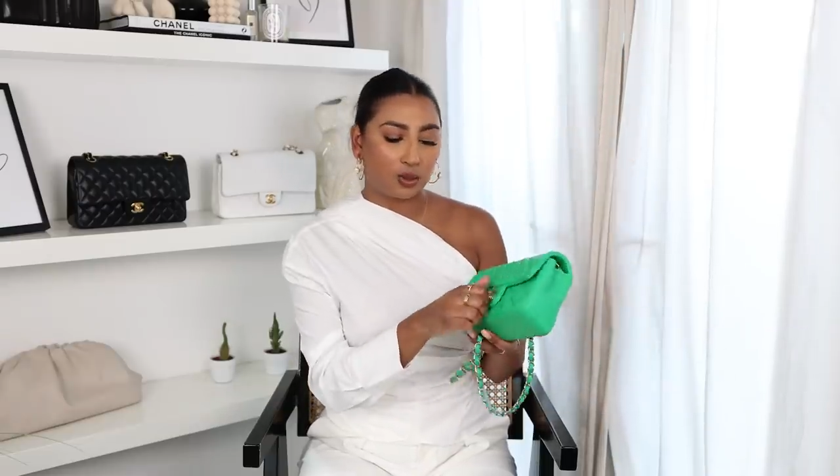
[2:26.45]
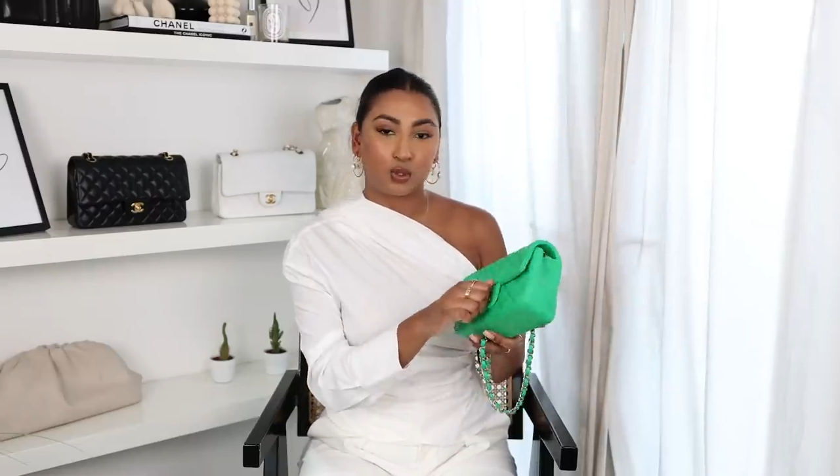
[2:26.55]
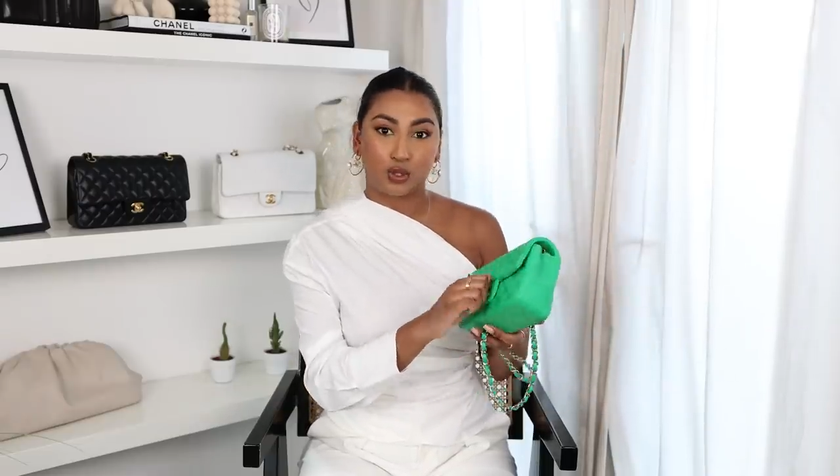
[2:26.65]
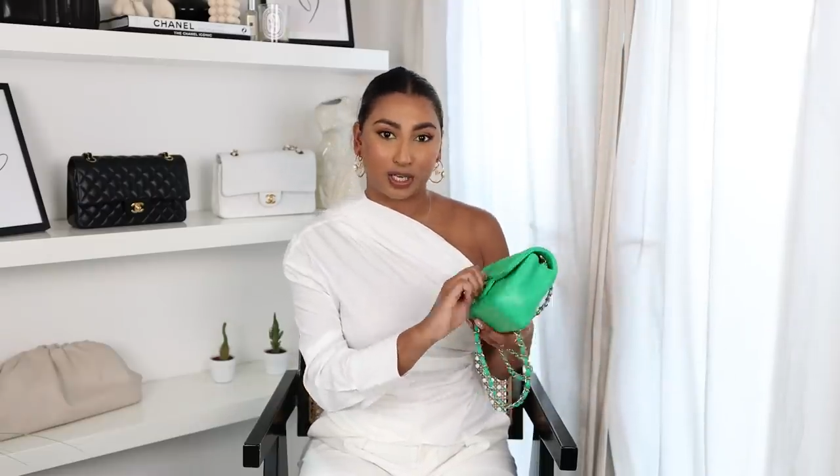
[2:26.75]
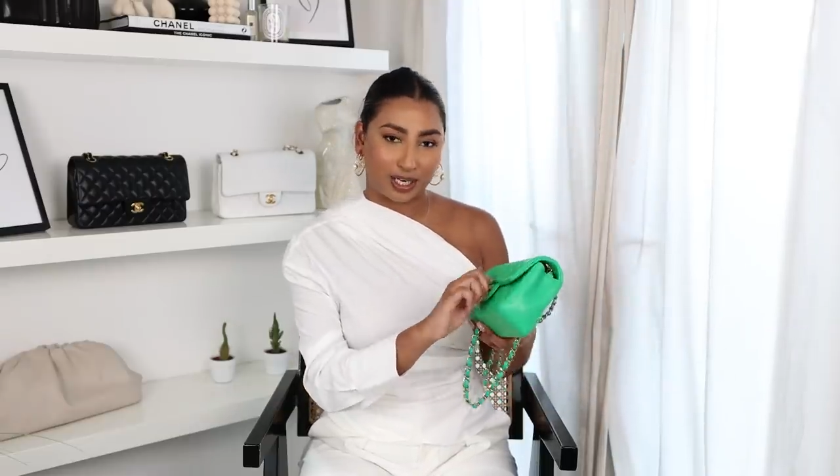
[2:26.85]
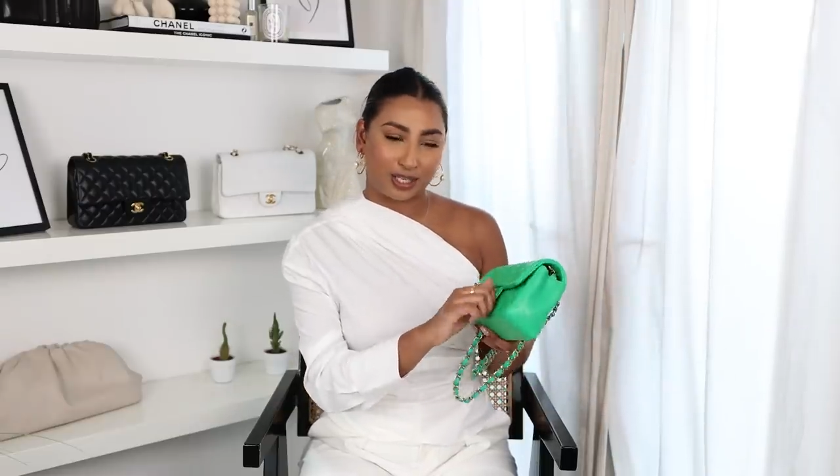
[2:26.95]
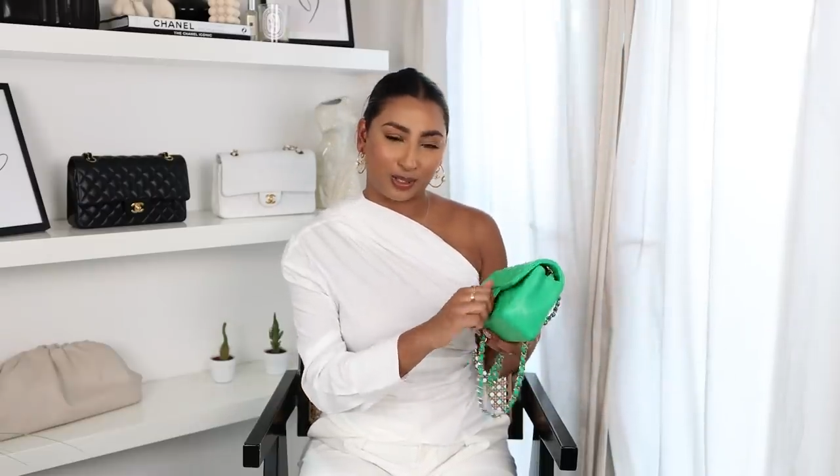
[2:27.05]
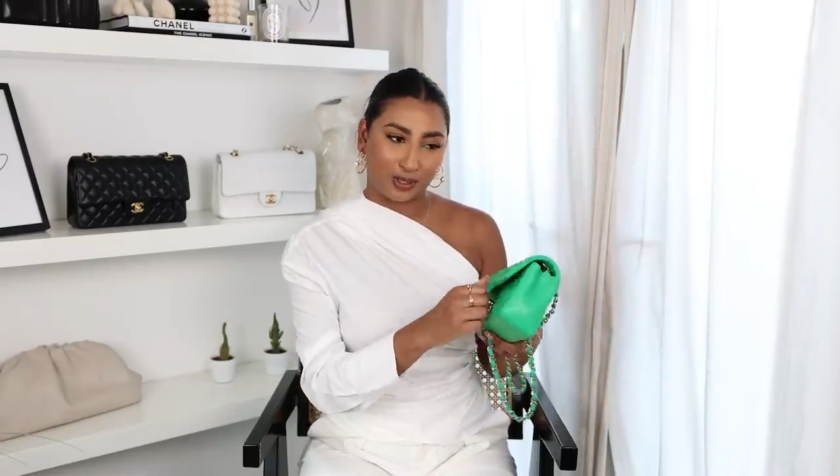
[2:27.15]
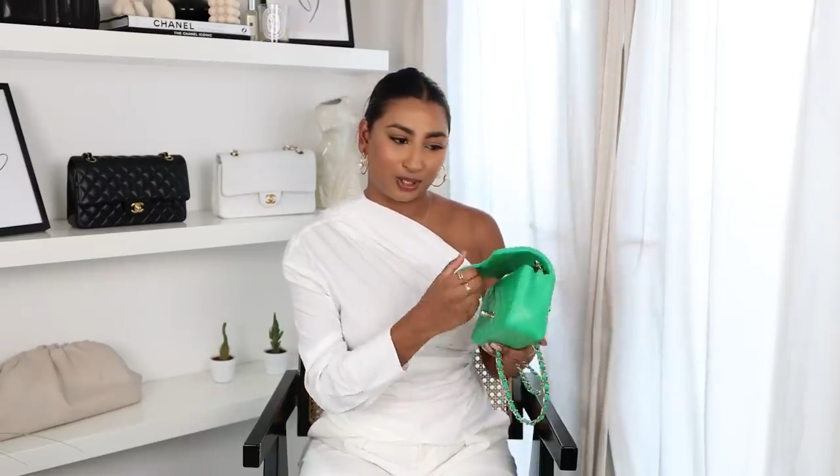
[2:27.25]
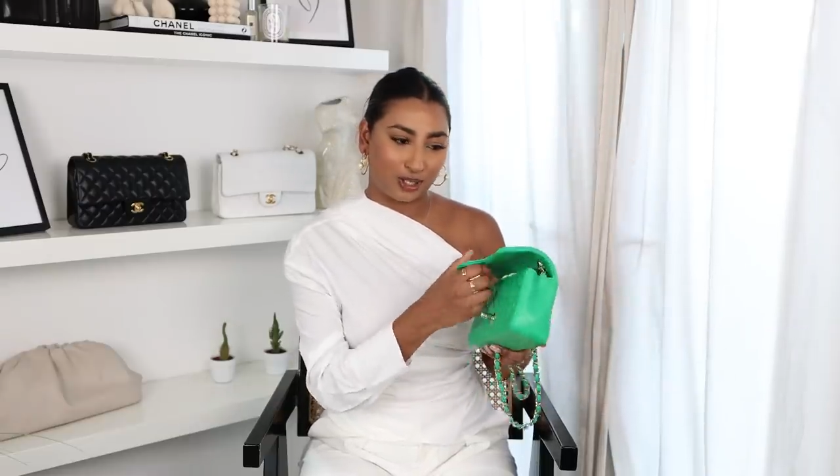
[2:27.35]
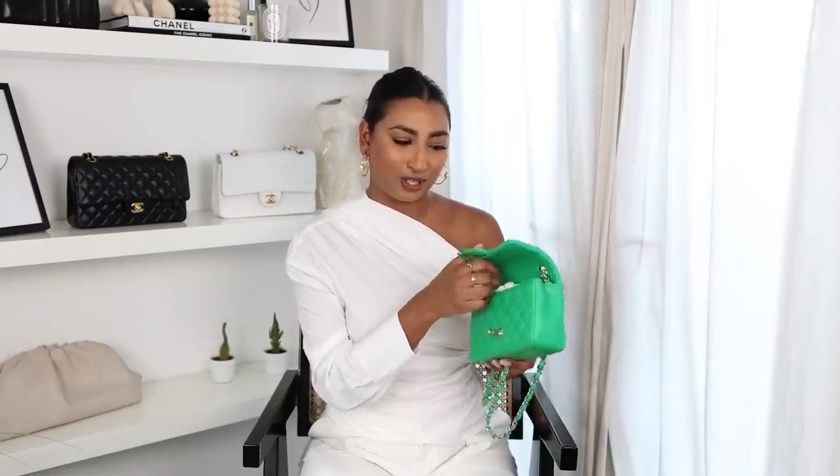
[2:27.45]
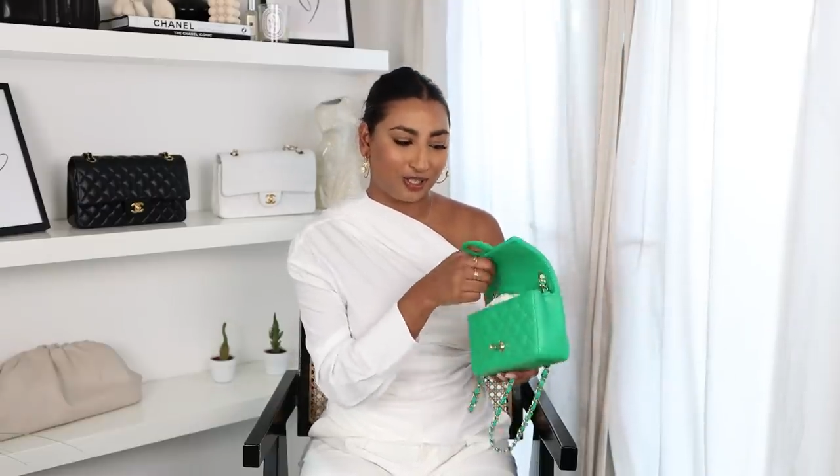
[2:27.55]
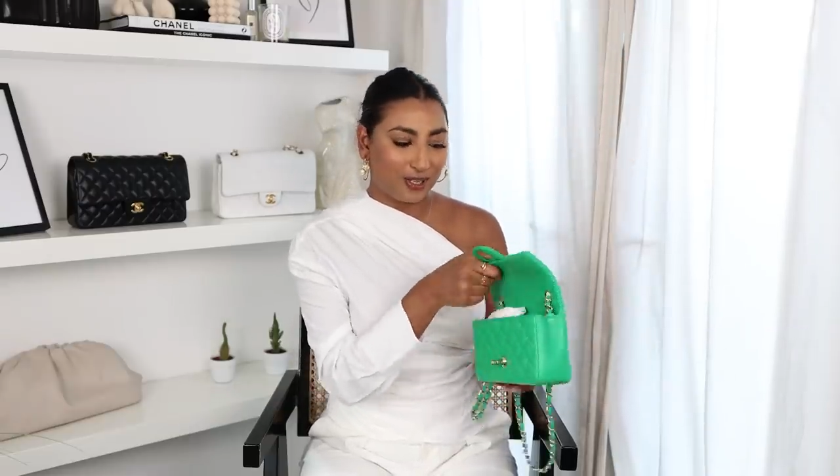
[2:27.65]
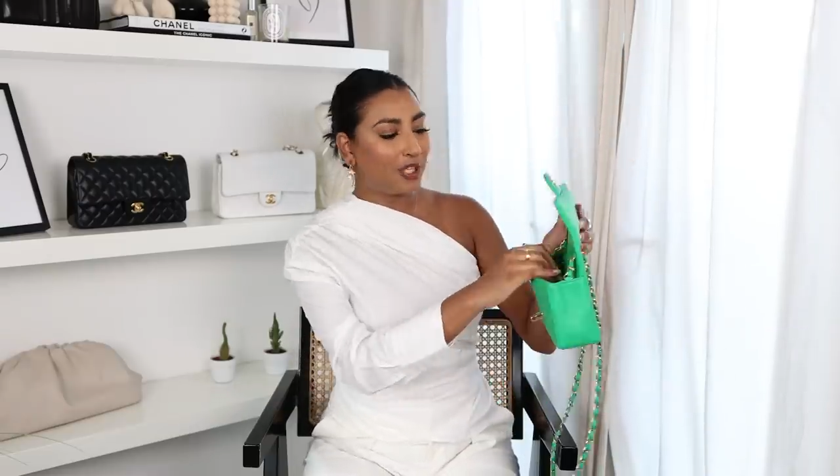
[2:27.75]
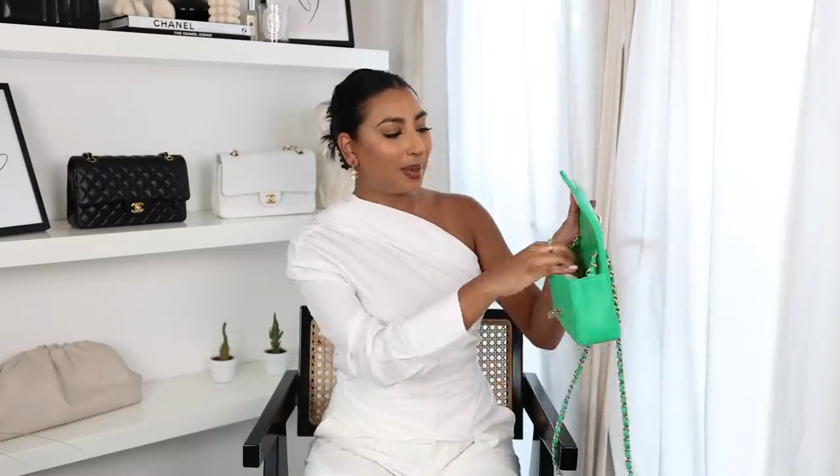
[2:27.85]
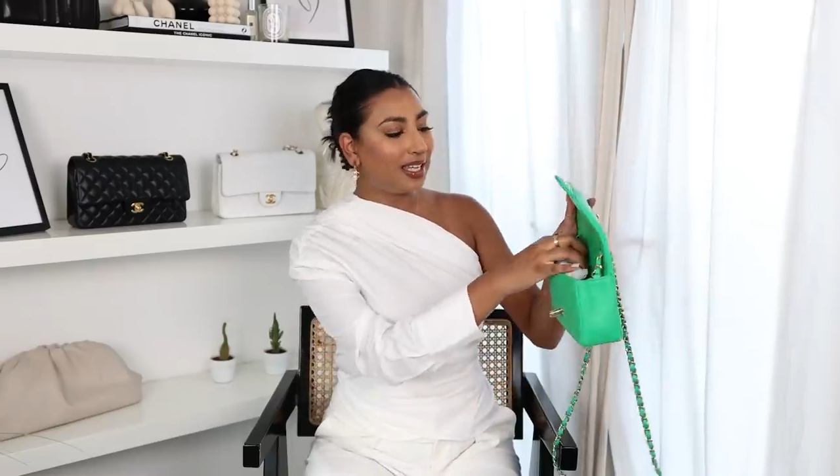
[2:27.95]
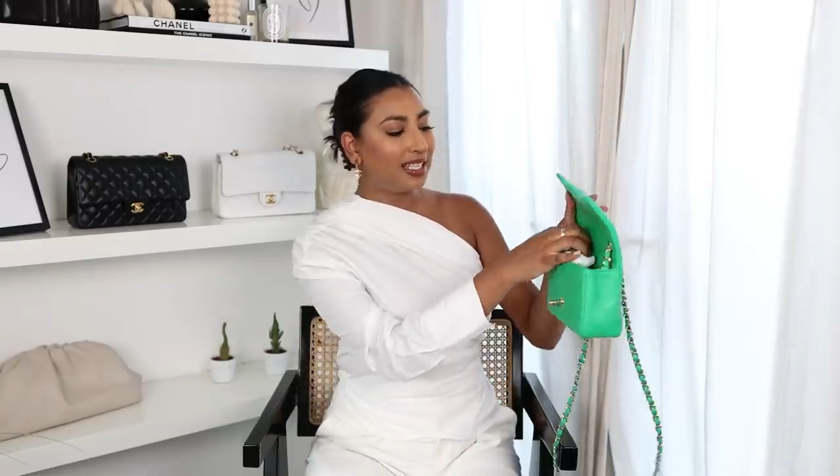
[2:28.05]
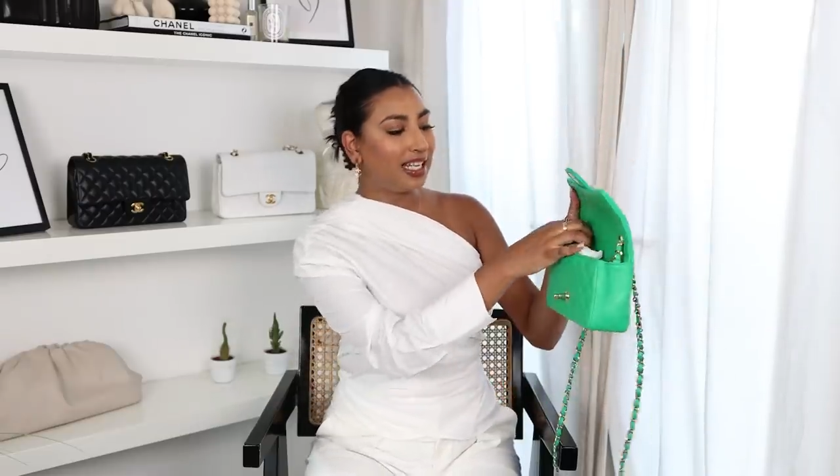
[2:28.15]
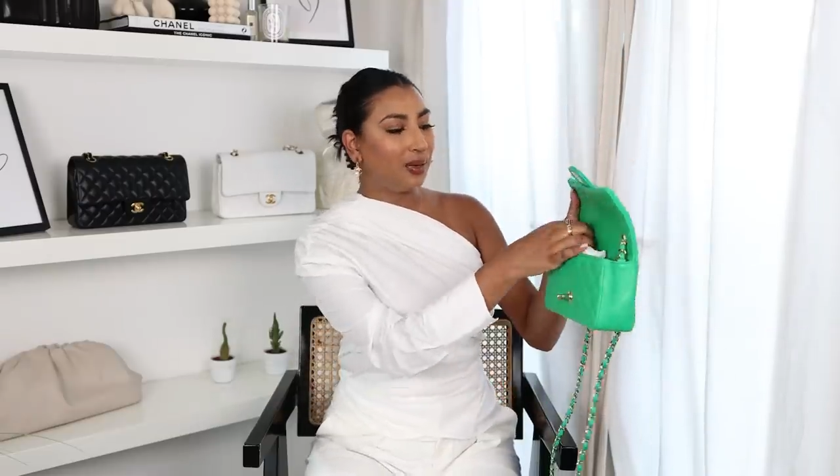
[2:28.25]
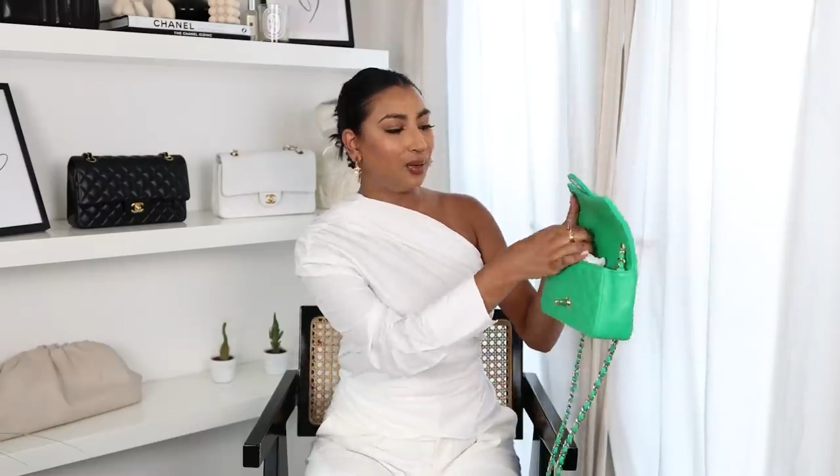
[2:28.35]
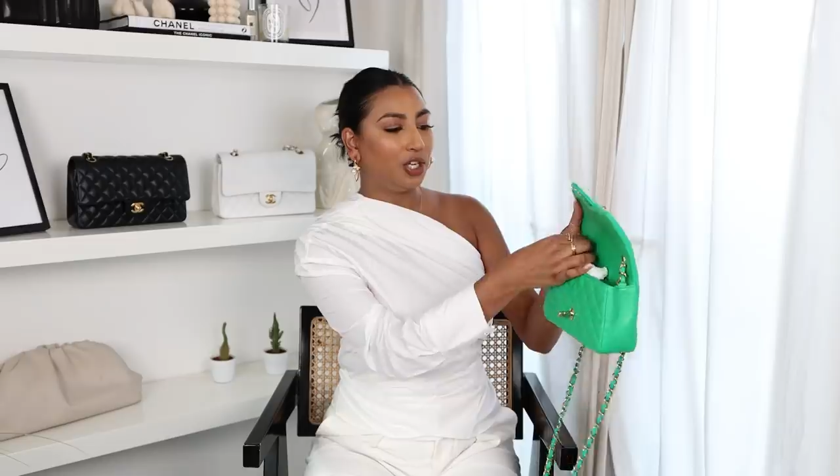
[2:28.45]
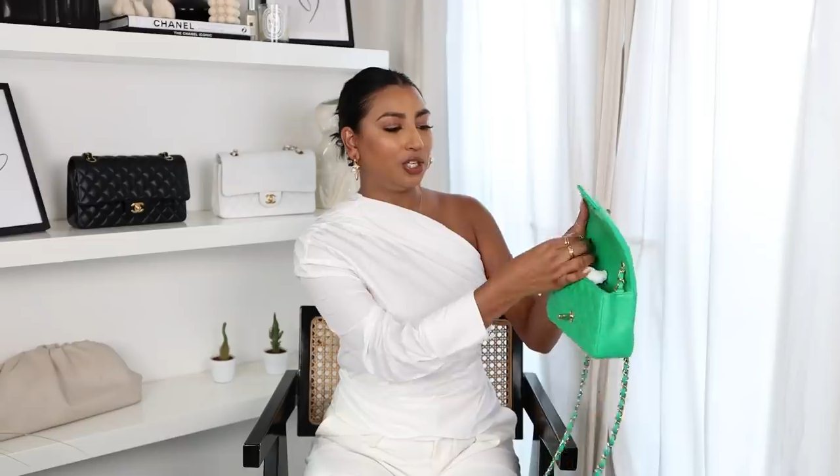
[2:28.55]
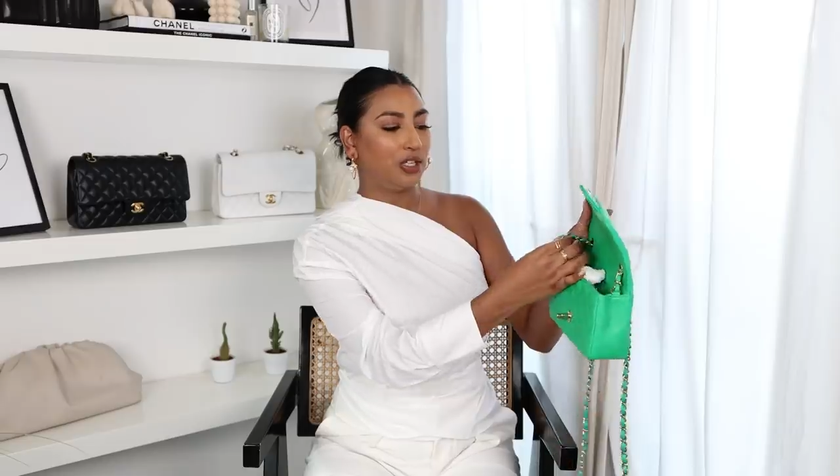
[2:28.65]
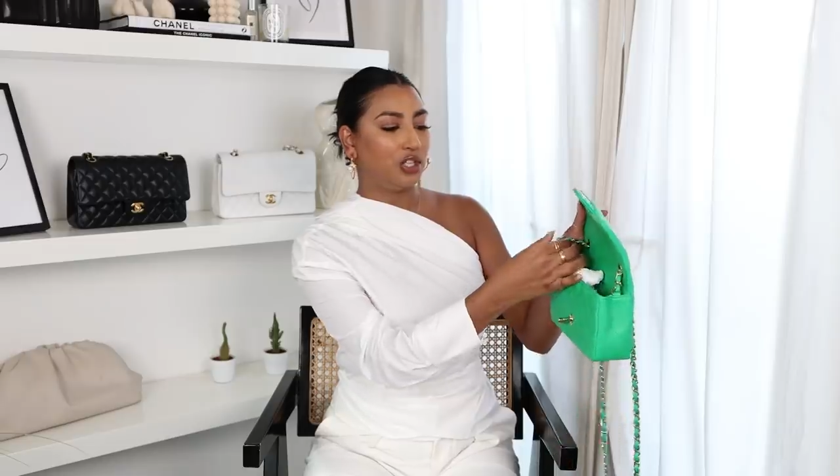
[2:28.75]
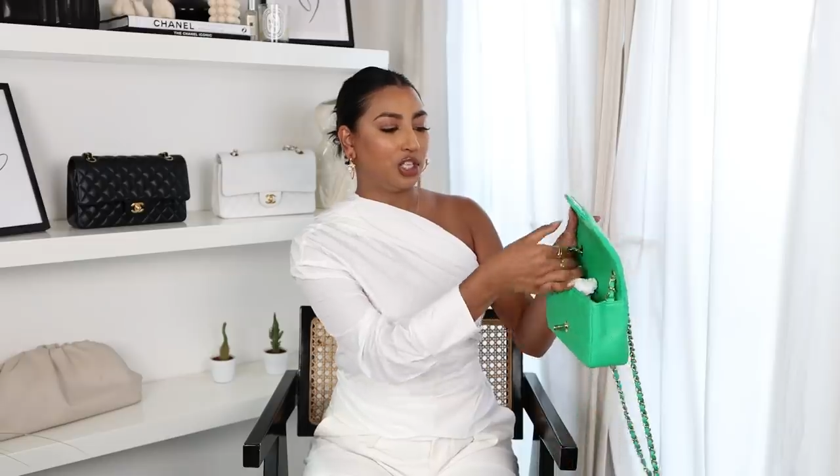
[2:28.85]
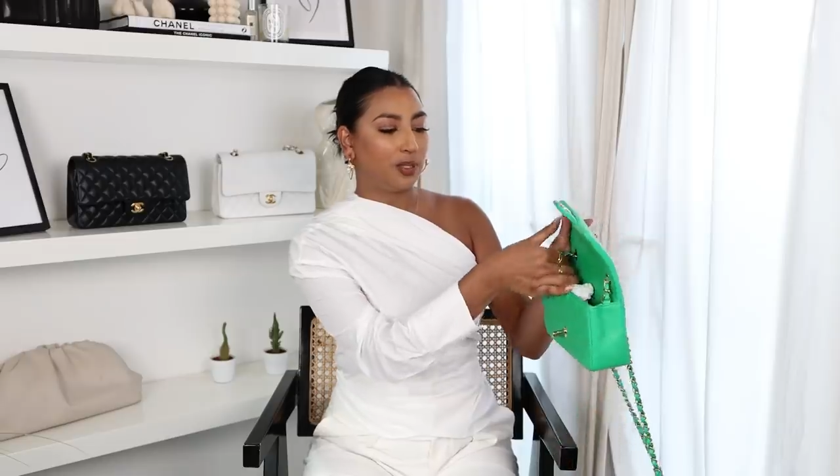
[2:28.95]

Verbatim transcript: little trick that you can do so basically what you do is you